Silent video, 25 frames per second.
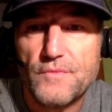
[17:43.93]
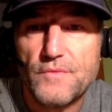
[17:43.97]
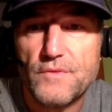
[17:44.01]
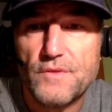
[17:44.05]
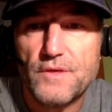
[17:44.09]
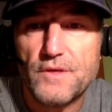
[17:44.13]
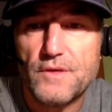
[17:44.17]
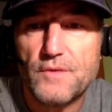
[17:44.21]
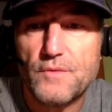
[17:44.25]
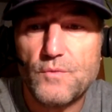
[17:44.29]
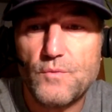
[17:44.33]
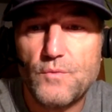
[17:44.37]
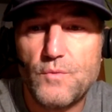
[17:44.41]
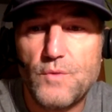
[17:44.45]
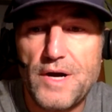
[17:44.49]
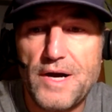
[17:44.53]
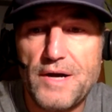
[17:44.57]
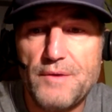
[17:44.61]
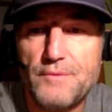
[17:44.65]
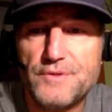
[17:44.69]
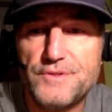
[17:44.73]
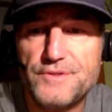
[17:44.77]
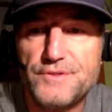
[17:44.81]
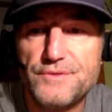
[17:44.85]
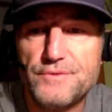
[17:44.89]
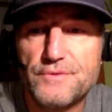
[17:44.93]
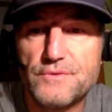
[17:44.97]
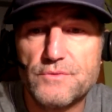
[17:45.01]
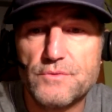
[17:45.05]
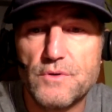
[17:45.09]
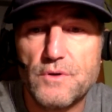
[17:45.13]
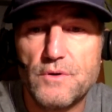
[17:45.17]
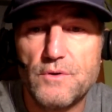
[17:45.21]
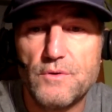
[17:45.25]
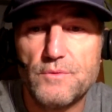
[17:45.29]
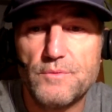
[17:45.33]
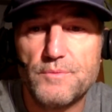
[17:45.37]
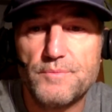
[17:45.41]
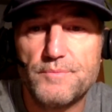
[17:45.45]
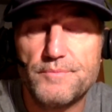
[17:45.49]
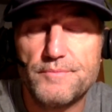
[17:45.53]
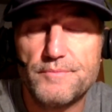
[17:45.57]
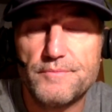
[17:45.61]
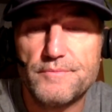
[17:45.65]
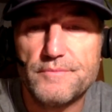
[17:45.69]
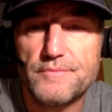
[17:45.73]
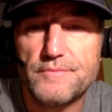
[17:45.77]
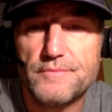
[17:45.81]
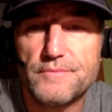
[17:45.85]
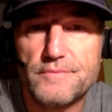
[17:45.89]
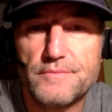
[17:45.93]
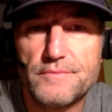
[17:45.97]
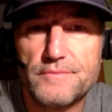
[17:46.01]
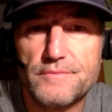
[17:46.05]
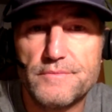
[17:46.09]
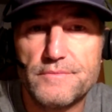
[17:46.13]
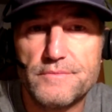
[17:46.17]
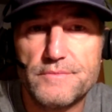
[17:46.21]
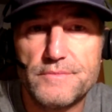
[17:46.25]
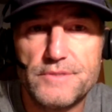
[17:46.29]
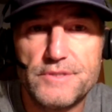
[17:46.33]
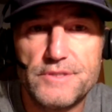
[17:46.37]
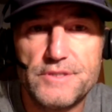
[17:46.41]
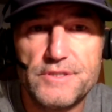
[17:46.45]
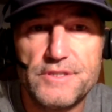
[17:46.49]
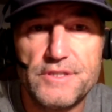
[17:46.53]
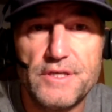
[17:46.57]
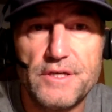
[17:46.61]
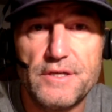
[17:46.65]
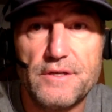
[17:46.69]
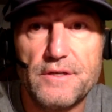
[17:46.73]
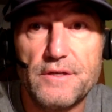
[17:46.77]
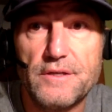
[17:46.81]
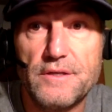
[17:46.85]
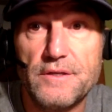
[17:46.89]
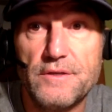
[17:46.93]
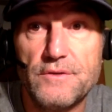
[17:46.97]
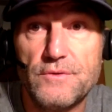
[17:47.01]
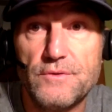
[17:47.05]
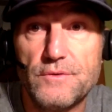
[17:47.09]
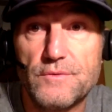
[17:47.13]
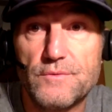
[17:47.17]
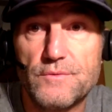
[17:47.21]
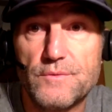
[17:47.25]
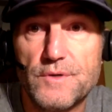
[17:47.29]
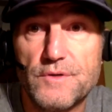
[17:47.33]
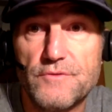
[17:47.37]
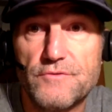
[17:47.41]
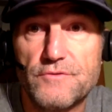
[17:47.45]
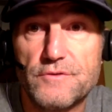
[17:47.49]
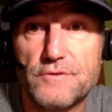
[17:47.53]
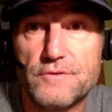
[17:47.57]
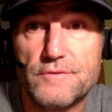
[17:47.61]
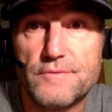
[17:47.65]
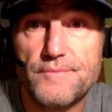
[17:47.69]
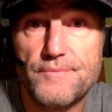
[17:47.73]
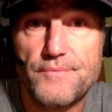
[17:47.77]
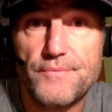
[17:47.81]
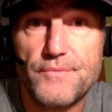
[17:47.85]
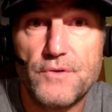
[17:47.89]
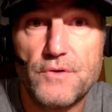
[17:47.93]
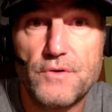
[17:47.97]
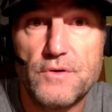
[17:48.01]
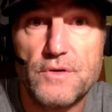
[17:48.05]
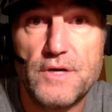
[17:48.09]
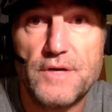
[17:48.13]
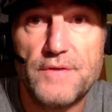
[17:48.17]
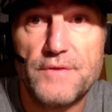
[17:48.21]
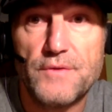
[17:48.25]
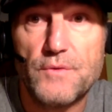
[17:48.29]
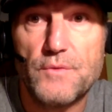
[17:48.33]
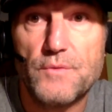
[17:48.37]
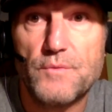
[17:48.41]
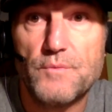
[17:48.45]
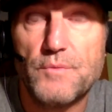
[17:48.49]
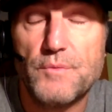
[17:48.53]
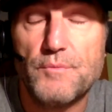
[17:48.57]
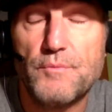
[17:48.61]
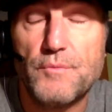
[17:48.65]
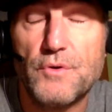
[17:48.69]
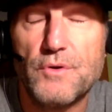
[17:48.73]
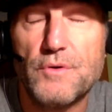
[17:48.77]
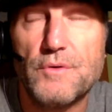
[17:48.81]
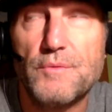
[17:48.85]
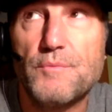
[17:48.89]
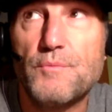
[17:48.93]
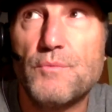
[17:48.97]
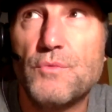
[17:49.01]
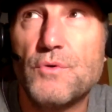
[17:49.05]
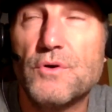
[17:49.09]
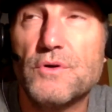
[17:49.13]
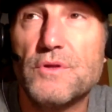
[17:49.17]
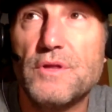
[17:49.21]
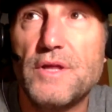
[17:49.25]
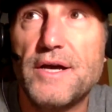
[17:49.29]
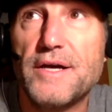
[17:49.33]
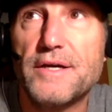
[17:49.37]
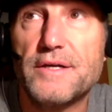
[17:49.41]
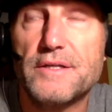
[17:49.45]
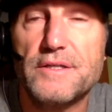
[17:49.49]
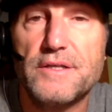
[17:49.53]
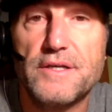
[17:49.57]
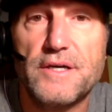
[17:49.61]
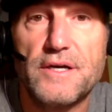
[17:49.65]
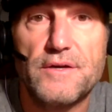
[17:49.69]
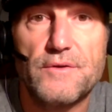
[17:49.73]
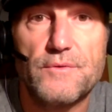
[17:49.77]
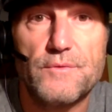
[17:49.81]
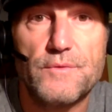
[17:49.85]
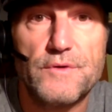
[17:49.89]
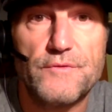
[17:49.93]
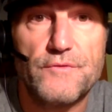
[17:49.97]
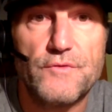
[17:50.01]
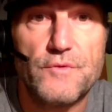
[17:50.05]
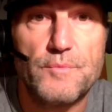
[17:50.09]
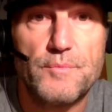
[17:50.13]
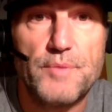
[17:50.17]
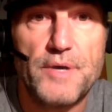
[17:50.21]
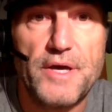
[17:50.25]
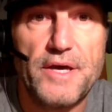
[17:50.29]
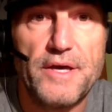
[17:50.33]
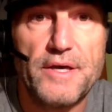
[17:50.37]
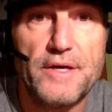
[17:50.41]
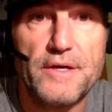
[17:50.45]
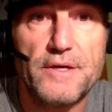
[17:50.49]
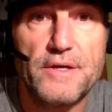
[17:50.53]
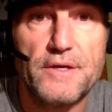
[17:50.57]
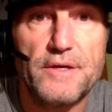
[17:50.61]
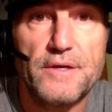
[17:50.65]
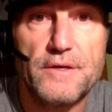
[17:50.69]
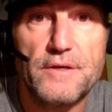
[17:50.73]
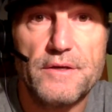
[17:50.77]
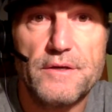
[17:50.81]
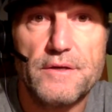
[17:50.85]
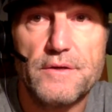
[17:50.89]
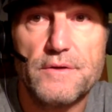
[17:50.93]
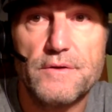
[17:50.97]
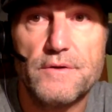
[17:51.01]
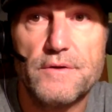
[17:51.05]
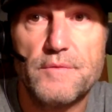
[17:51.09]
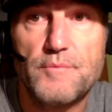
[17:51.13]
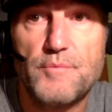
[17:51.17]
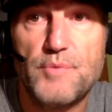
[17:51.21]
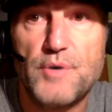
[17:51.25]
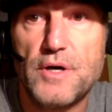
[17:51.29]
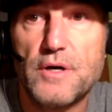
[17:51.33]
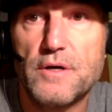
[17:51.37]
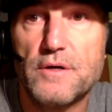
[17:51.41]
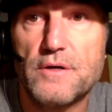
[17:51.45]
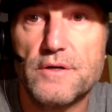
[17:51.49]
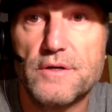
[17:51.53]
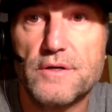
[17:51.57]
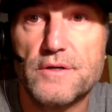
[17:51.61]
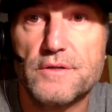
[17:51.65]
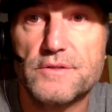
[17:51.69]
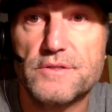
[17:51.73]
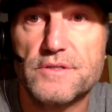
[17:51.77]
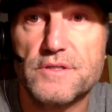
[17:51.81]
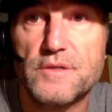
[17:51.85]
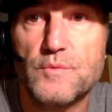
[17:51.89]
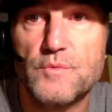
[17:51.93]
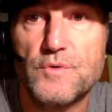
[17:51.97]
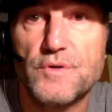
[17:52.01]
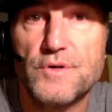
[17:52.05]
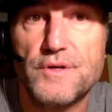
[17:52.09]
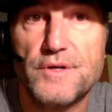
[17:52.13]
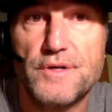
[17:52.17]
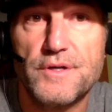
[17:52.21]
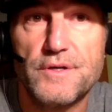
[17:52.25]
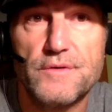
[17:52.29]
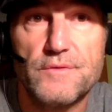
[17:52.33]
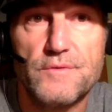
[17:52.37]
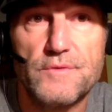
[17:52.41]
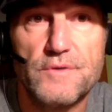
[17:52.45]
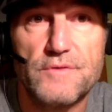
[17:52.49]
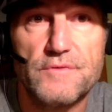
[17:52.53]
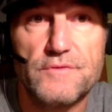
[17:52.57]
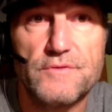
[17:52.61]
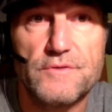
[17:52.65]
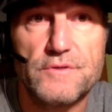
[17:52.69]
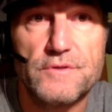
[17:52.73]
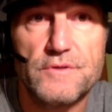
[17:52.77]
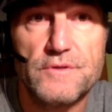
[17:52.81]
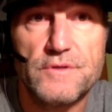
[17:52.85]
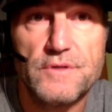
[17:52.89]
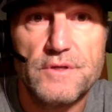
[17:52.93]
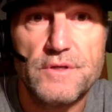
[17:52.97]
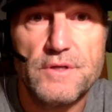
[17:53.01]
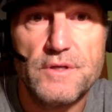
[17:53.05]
Like, why would you throw shit into a river, or but more likely on a river bank or in a park or somewhere near a river?